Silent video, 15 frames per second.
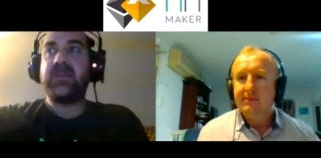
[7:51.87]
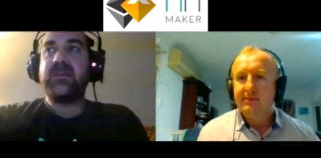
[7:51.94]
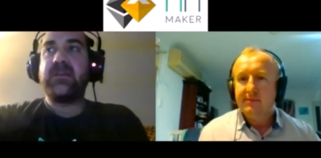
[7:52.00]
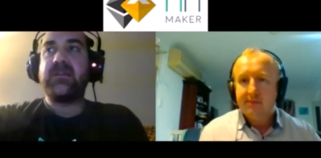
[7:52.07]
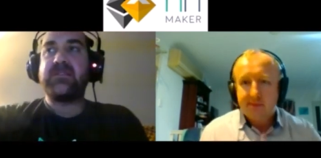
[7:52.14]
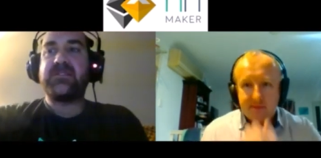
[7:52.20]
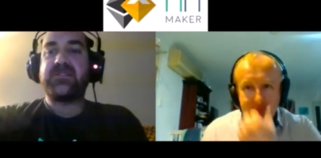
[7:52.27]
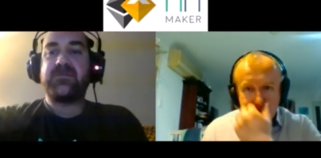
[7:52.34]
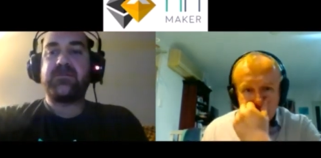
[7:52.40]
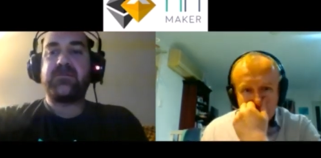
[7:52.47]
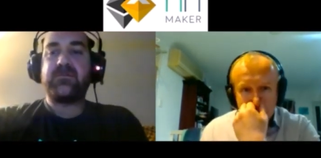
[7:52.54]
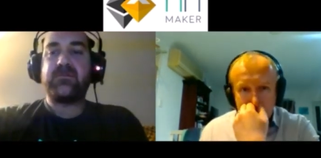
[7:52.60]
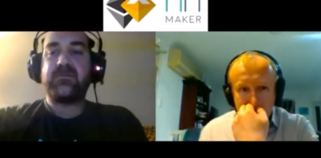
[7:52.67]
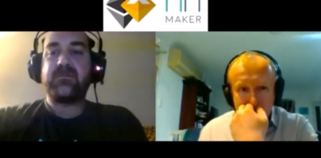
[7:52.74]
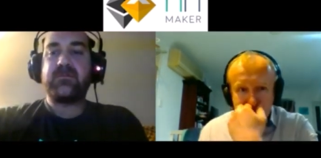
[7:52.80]

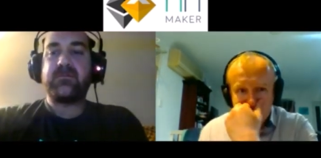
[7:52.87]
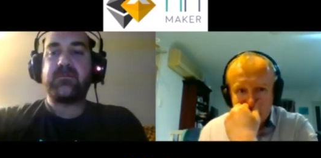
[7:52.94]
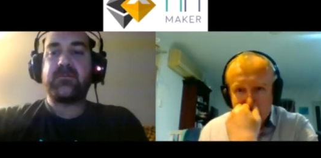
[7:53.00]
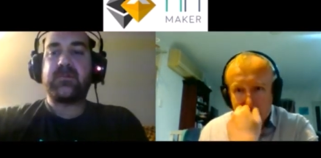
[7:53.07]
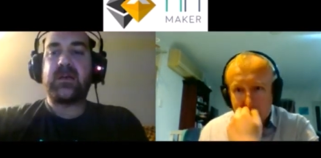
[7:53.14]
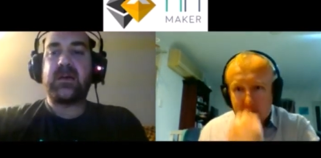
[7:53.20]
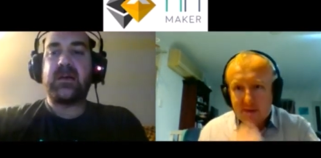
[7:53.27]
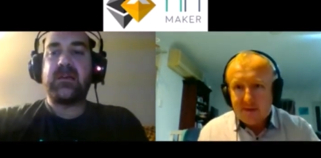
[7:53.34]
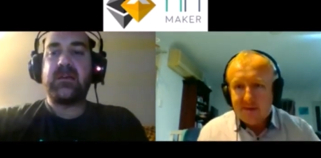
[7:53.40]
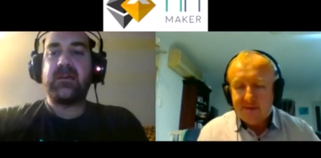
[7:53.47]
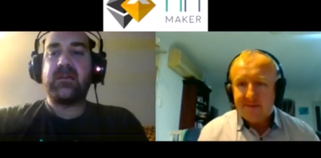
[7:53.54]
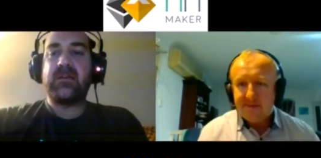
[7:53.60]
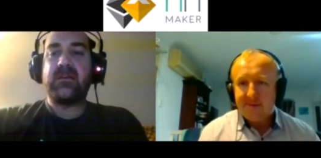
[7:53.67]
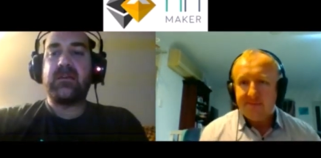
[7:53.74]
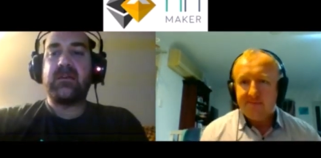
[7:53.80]
Speaker 1: So
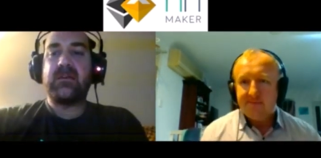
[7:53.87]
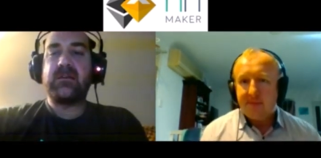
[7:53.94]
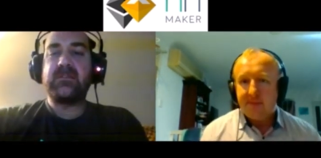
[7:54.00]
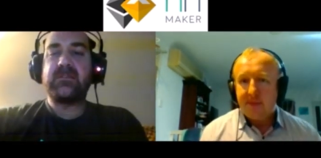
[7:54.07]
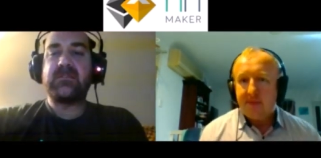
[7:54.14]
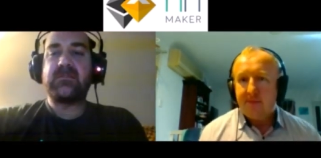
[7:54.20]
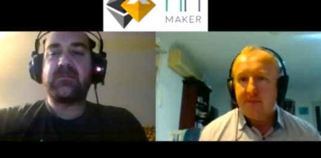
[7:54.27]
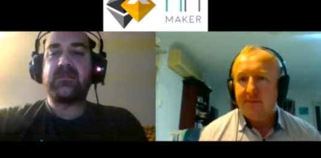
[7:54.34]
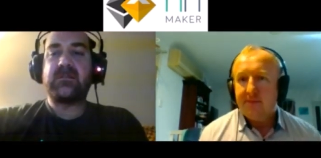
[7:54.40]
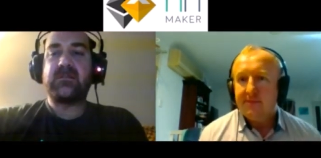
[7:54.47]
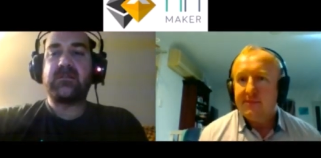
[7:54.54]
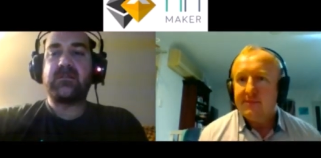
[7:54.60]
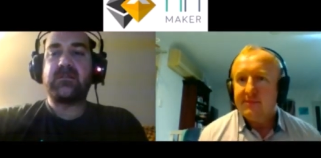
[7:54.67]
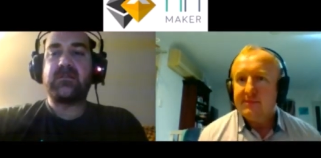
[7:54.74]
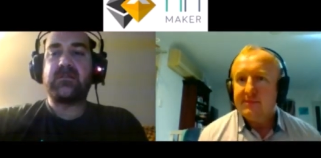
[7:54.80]
I
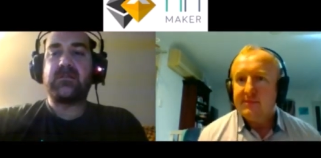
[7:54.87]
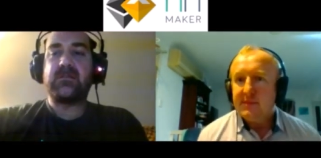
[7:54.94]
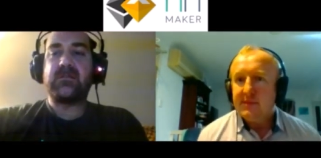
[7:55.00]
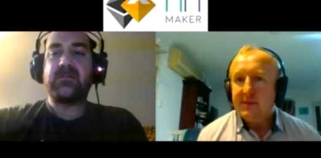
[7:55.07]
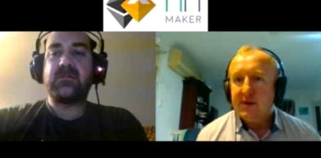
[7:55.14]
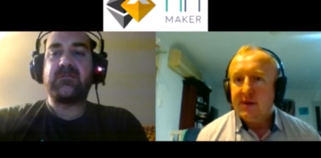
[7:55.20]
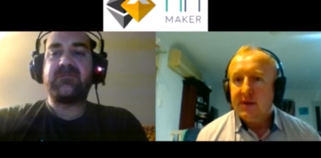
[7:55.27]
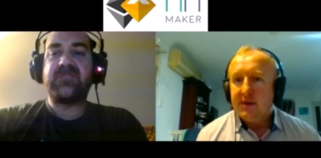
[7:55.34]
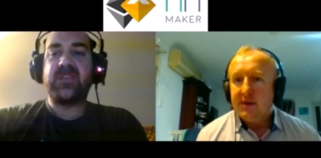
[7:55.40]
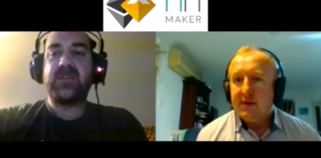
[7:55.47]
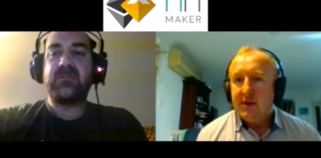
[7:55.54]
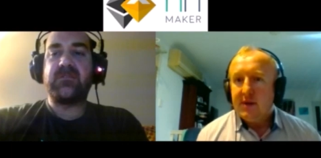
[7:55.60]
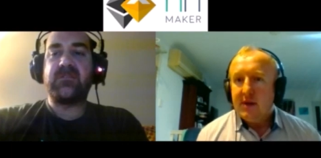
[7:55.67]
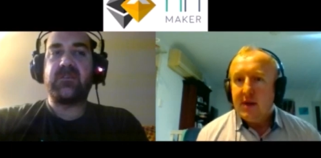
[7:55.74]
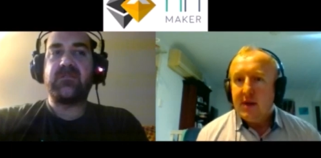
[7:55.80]
saw a
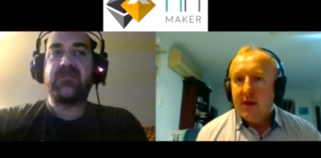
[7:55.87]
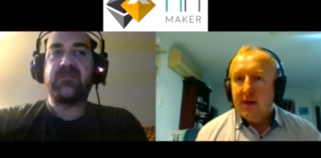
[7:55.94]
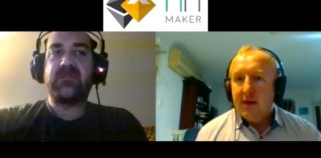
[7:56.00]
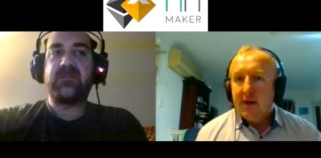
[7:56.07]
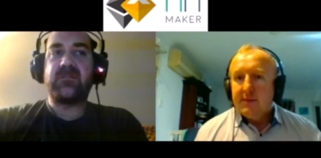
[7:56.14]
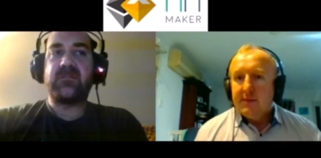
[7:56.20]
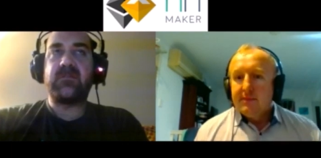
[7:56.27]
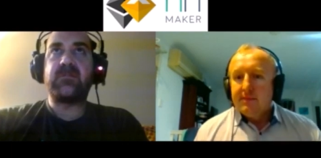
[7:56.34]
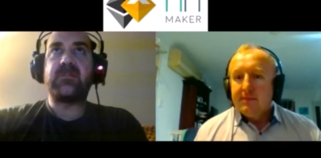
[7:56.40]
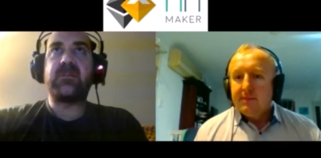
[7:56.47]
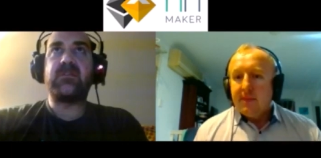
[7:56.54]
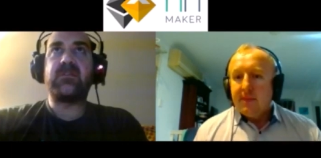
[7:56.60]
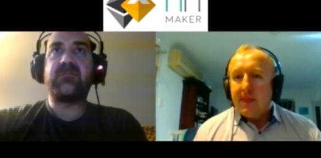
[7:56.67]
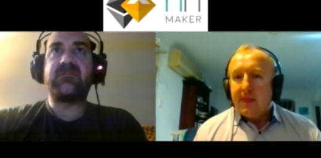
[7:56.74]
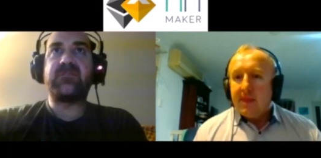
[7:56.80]
video the other
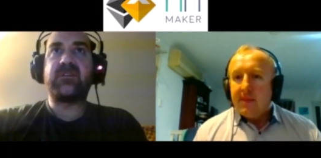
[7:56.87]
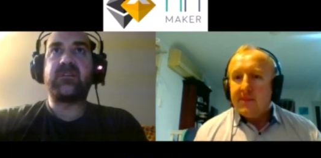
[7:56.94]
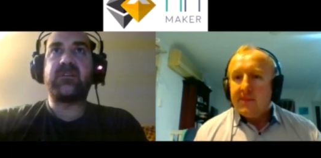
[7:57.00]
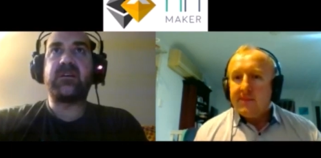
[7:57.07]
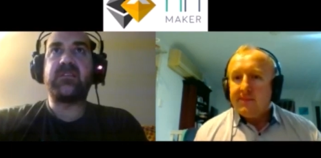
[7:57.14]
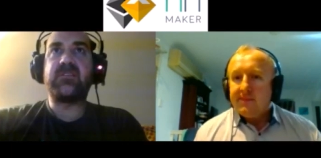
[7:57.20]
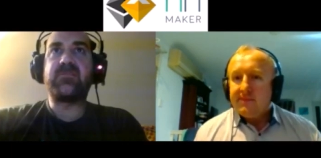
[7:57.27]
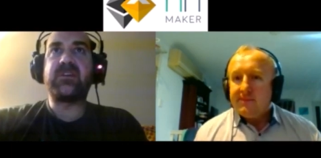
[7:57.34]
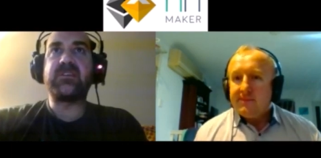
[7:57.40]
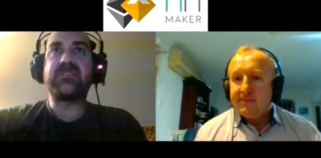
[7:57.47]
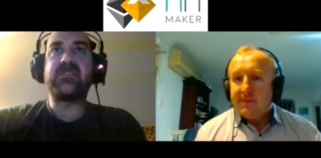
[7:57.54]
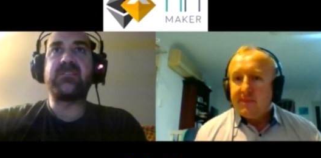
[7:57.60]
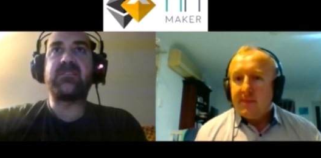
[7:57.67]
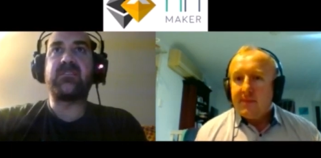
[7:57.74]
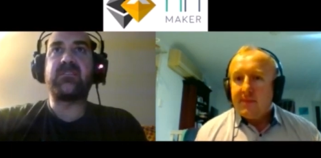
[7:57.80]
day of Andreas
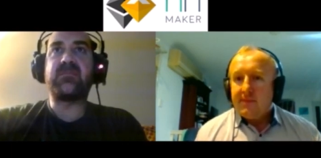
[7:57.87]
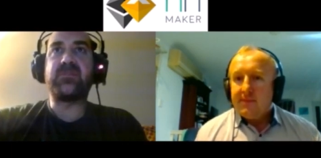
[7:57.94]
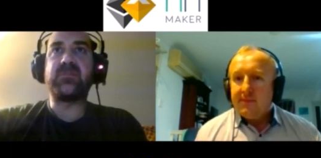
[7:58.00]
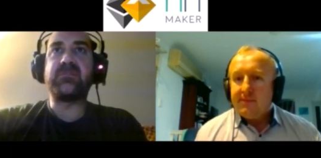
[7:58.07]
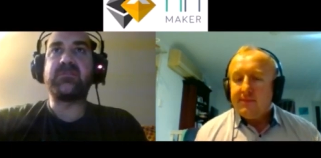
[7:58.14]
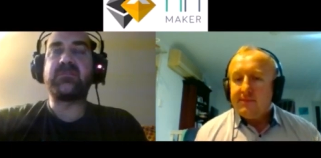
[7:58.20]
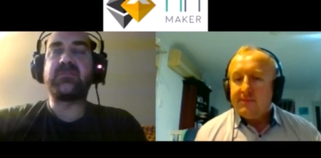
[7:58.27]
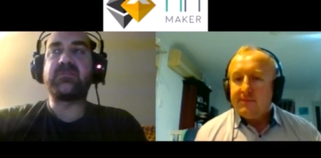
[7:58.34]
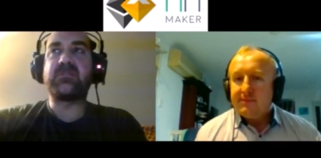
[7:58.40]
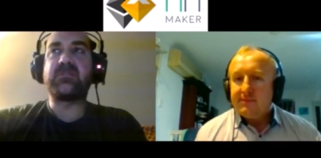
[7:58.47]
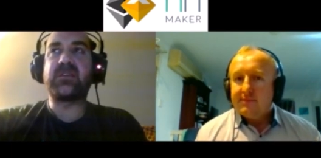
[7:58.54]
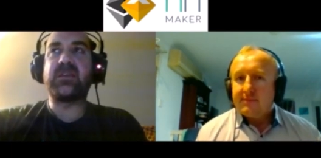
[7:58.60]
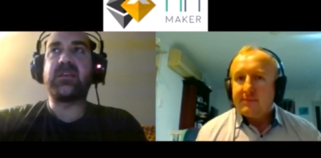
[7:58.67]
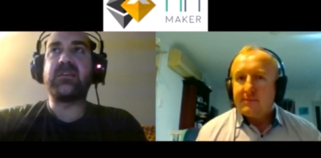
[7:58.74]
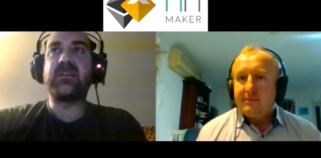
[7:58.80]
Antonopoulos
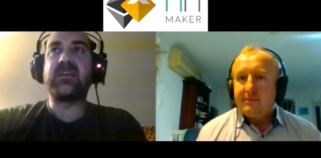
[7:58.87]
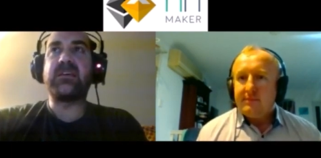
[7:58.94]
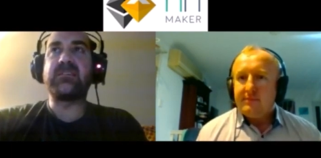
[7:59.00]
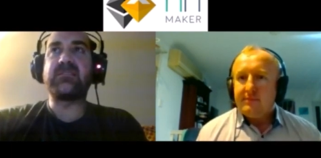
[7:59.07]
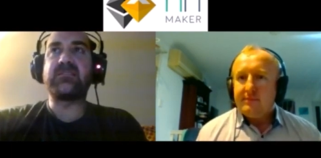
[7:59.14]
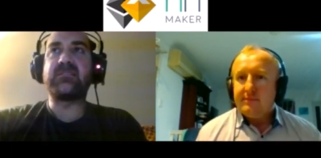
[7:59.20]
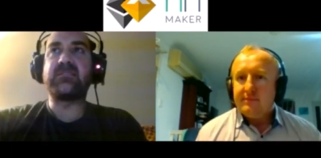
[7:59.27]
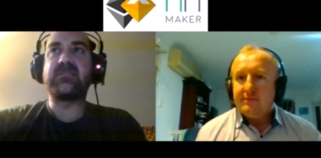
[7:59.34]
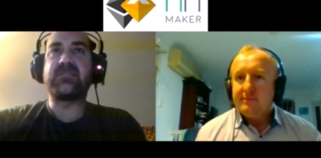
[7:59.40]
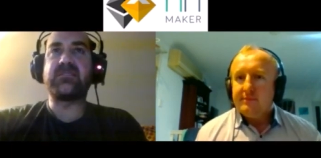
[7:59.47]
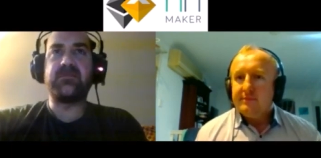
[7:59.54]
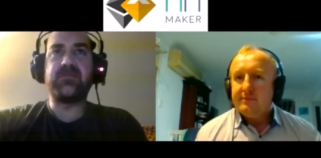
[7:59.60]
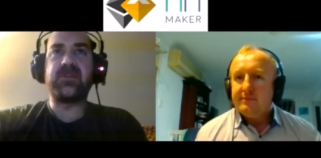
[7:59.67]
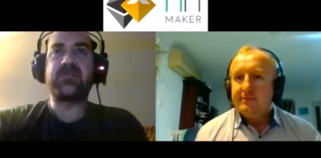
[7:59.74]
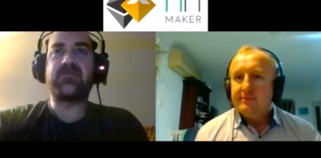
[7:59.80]
getting asked a
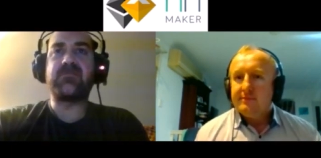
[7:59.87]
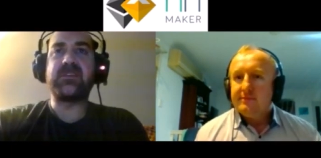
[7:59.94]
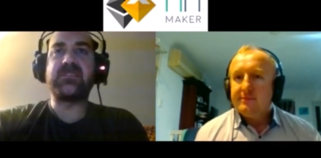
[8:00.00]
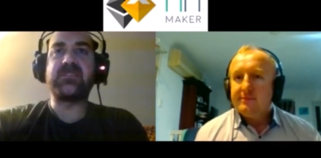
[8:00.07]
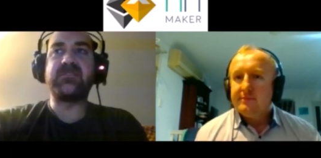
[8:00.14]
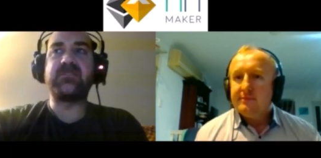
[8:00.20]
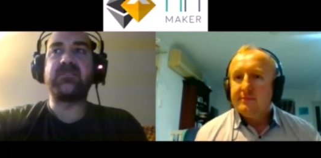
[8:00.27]
similar question,